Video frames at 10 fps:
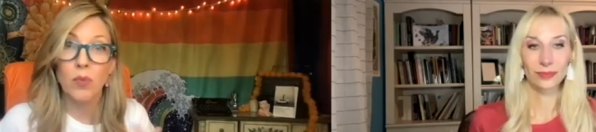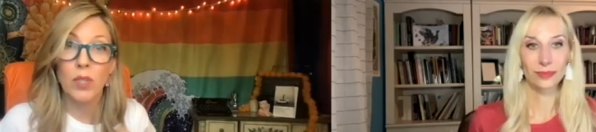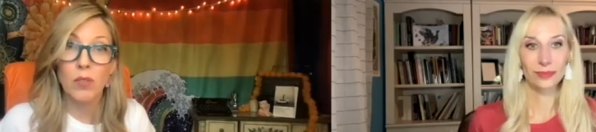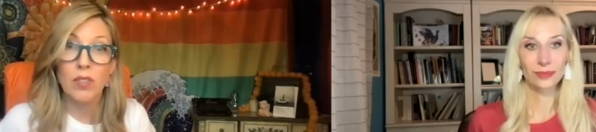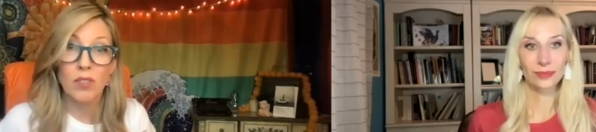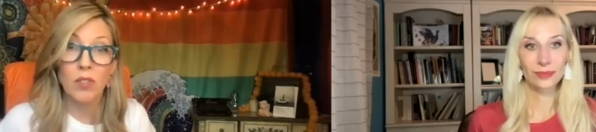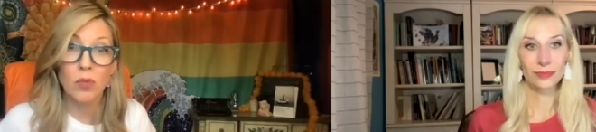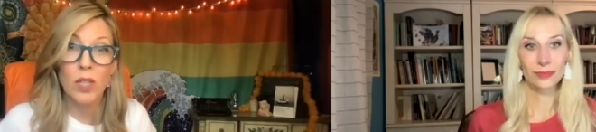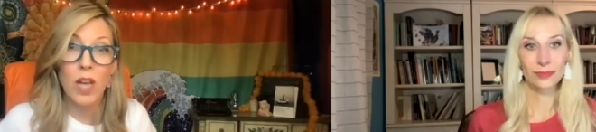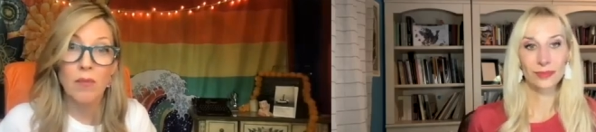Speaker 1: where you listen
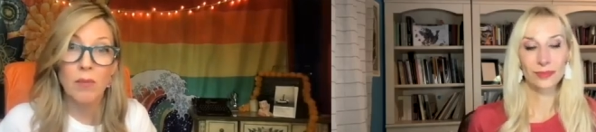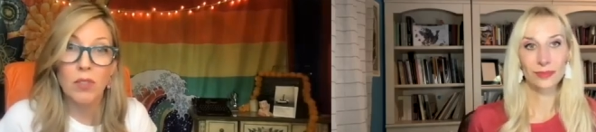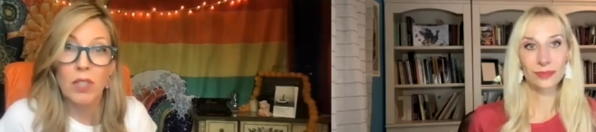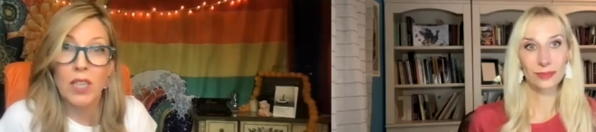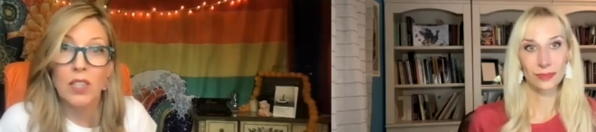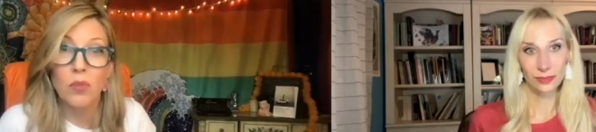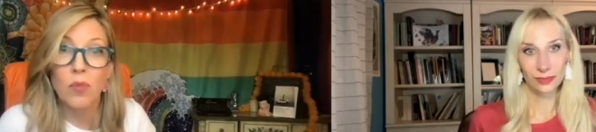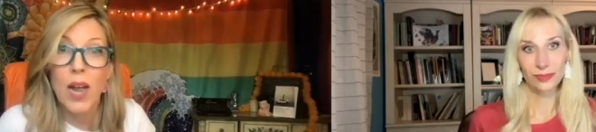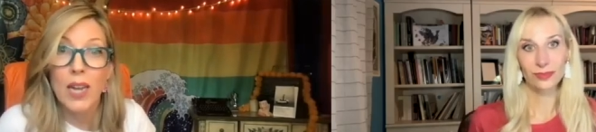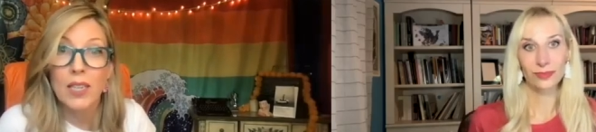to a lot of music and you
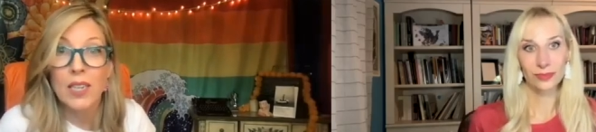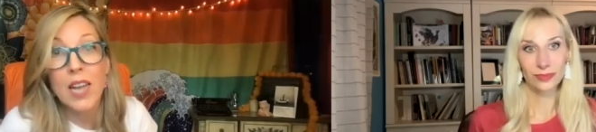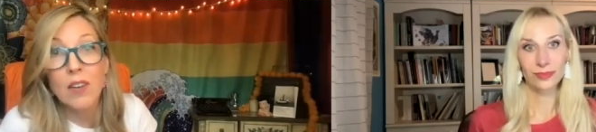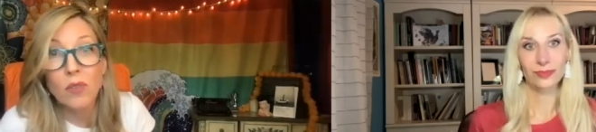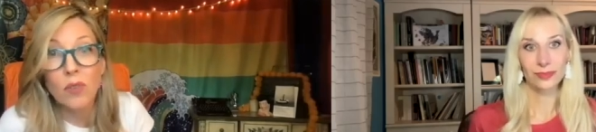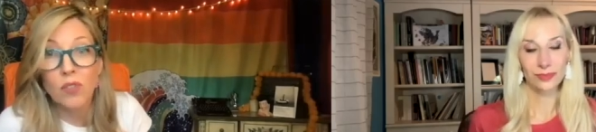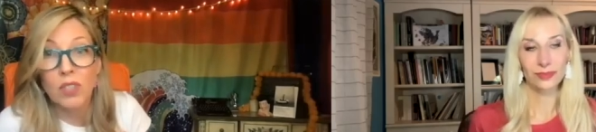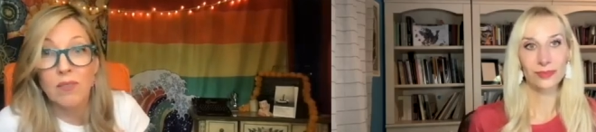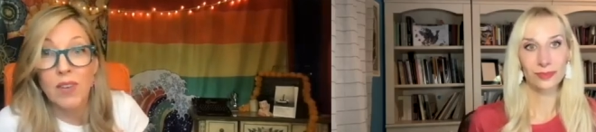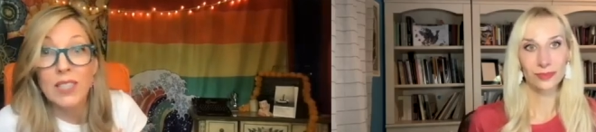write. And I don't know if
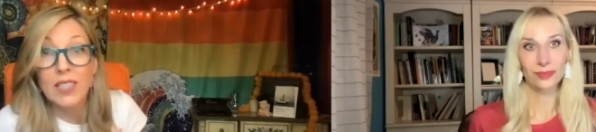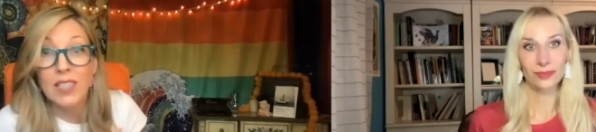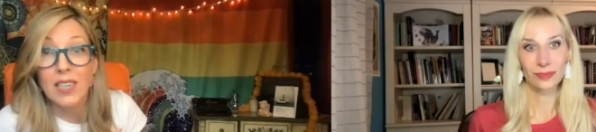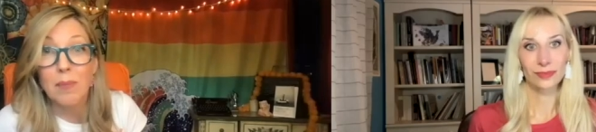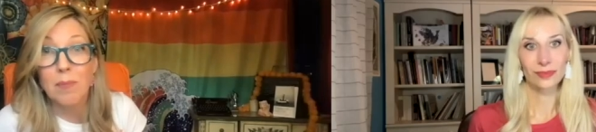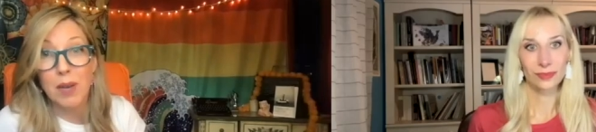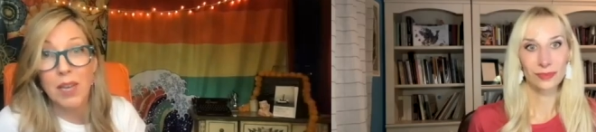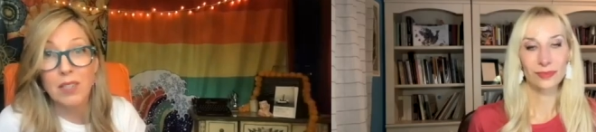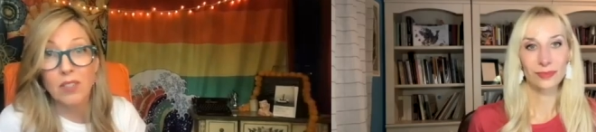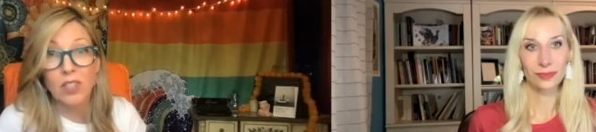she invented it,
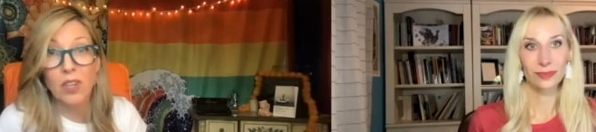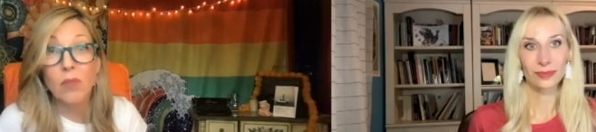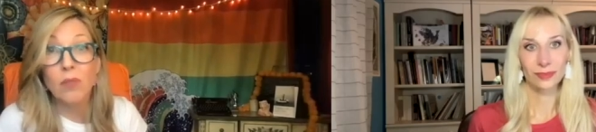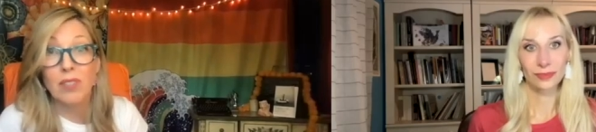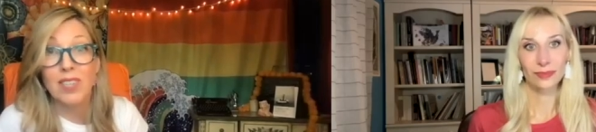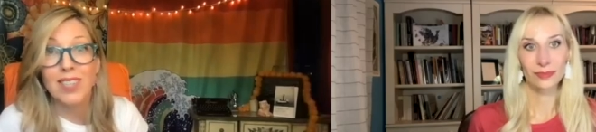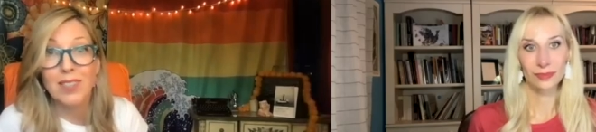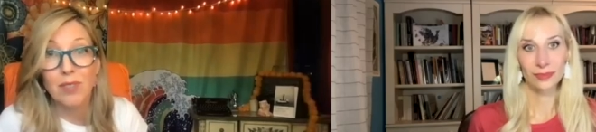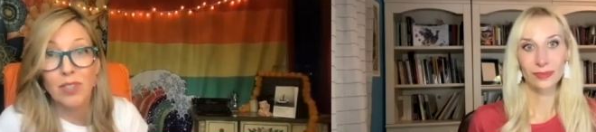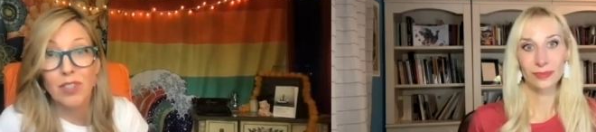but she owns it
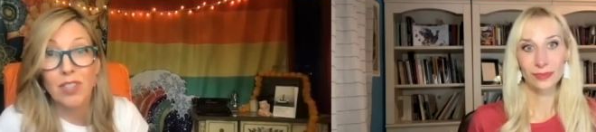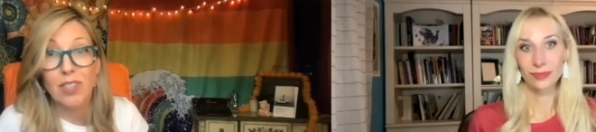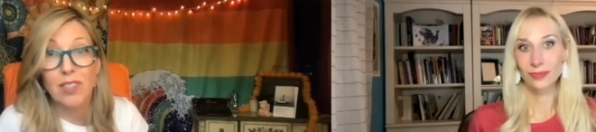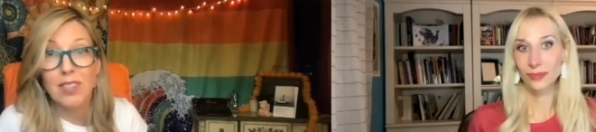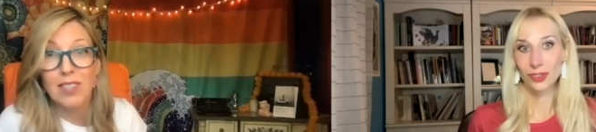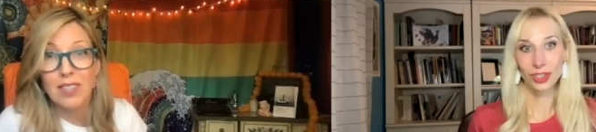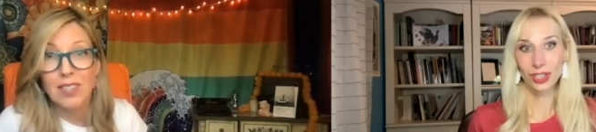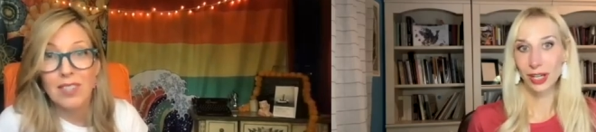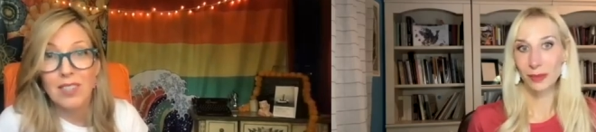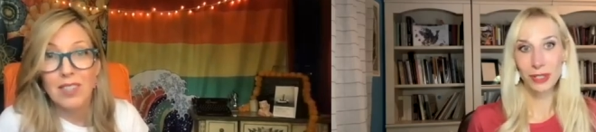for sure.
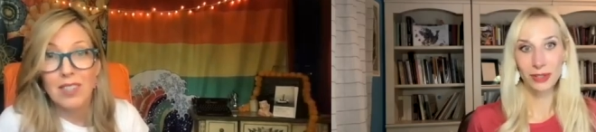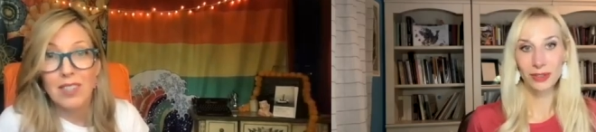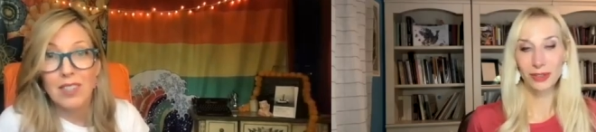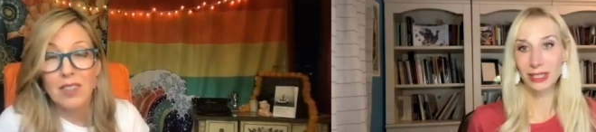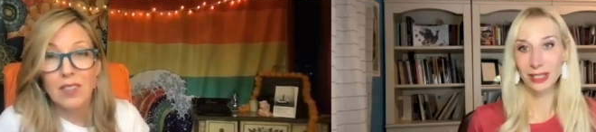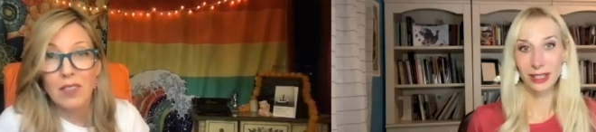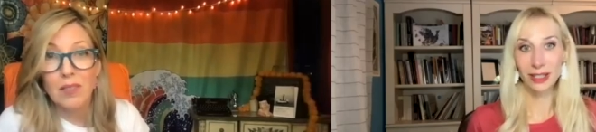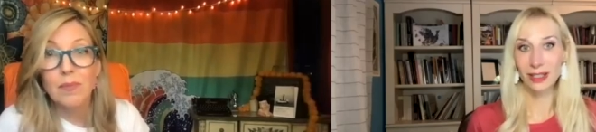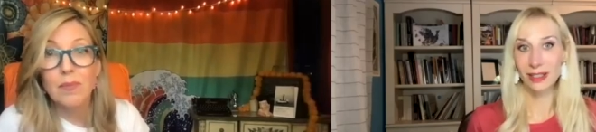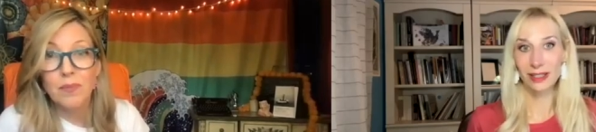
Speaker 2: She absolutely
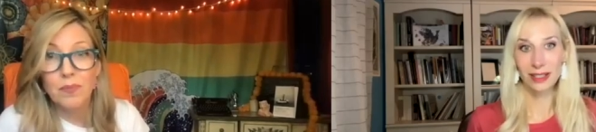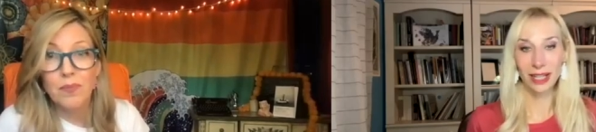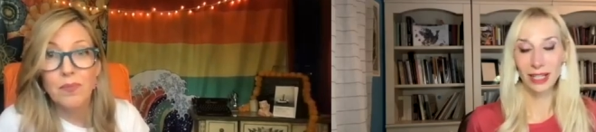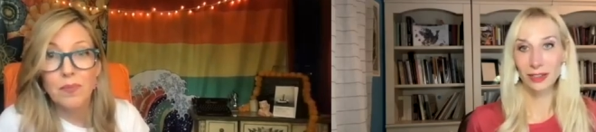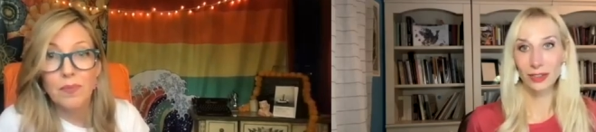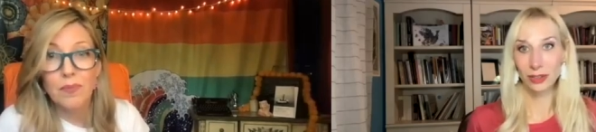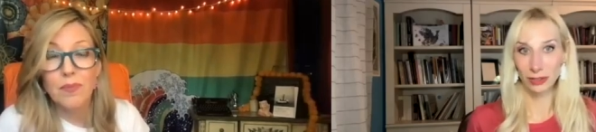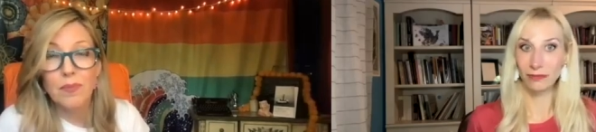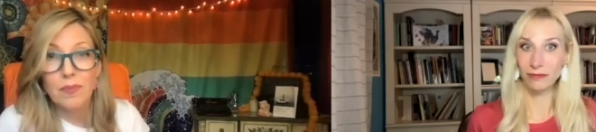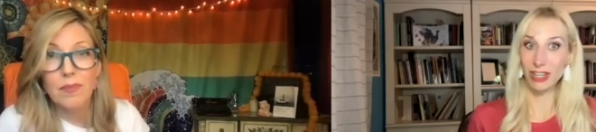does. And you
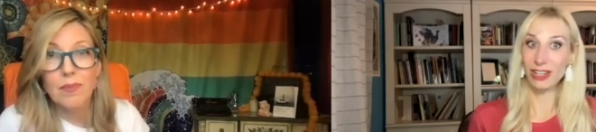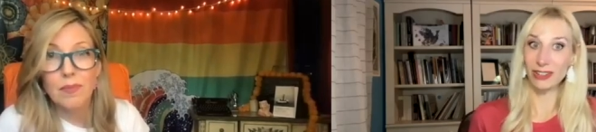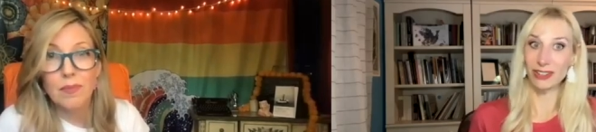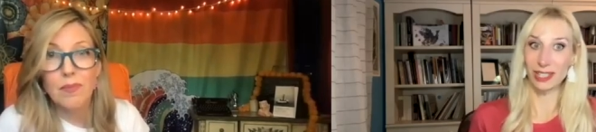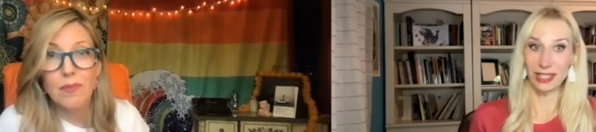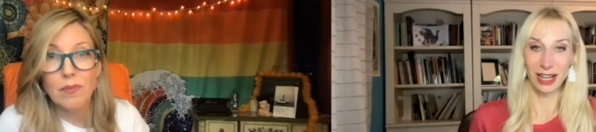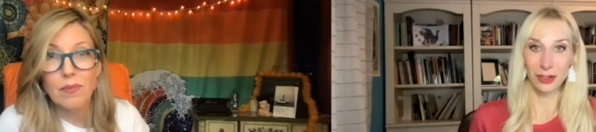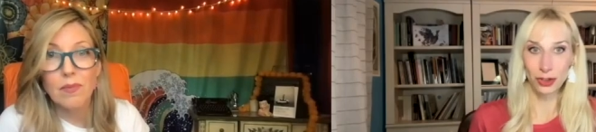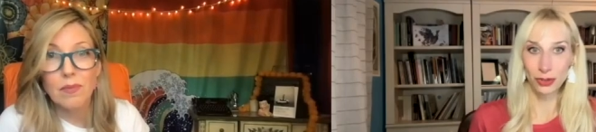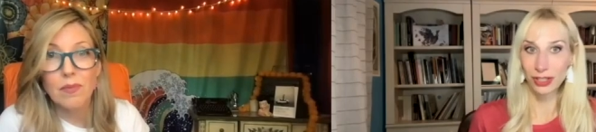can feel the
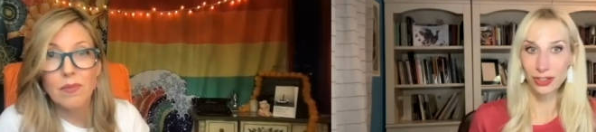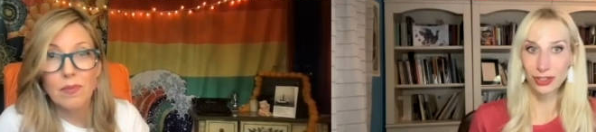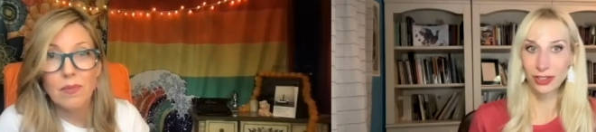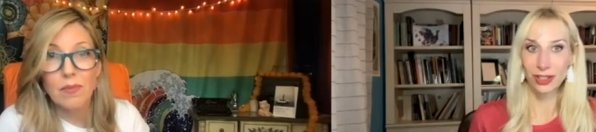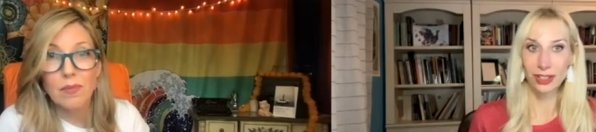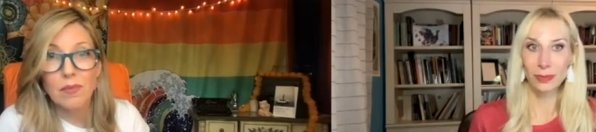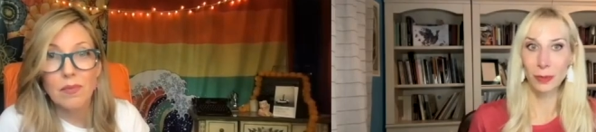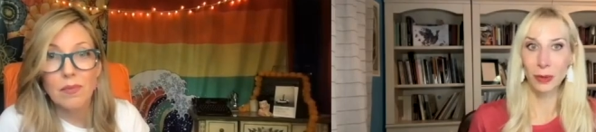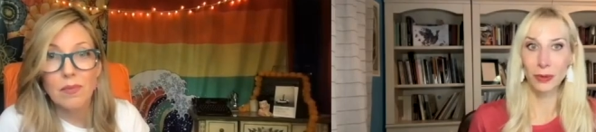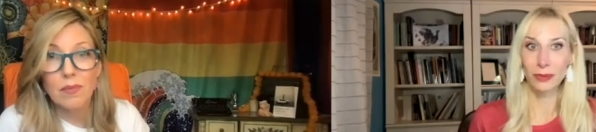saturation in
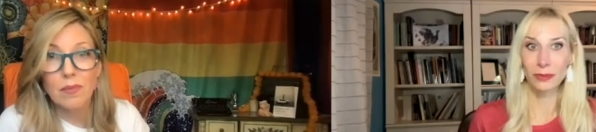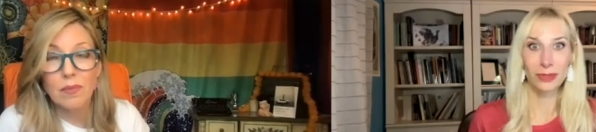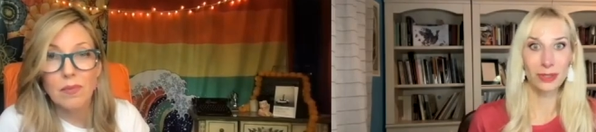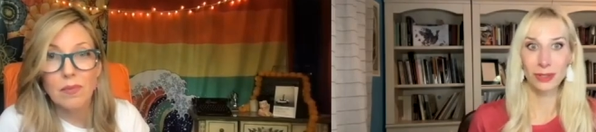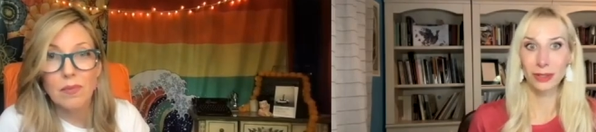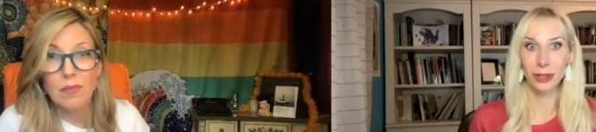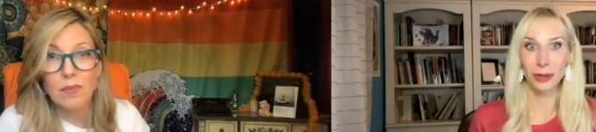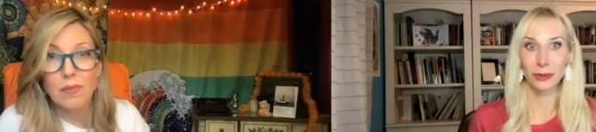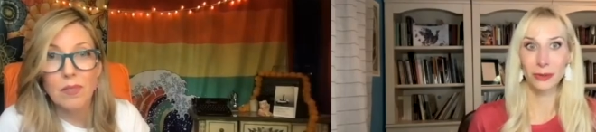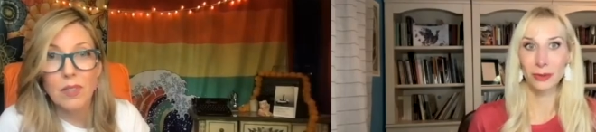these poems, you
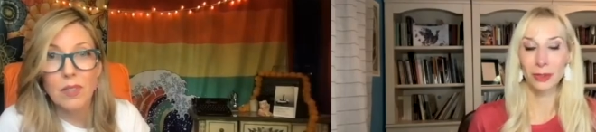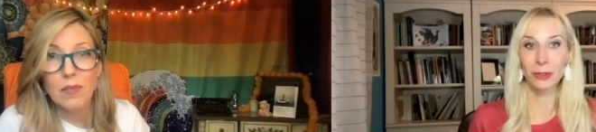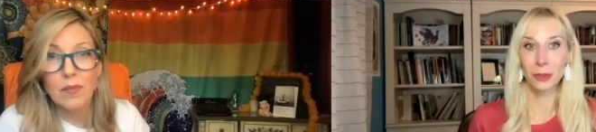know, you,